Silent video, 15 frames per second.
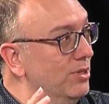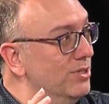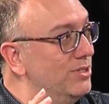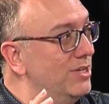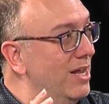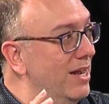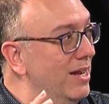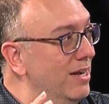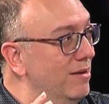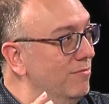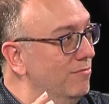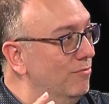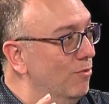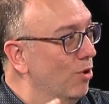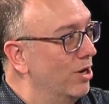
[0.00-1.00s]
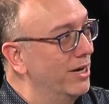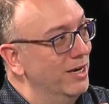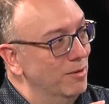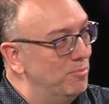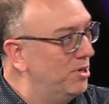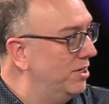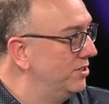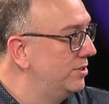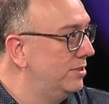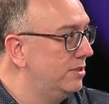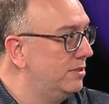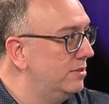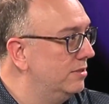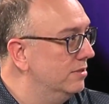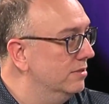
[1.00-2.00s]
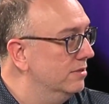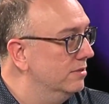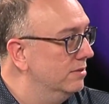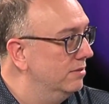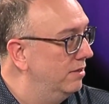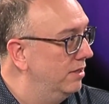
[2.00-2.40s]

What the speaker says: as, say, working a puzzle?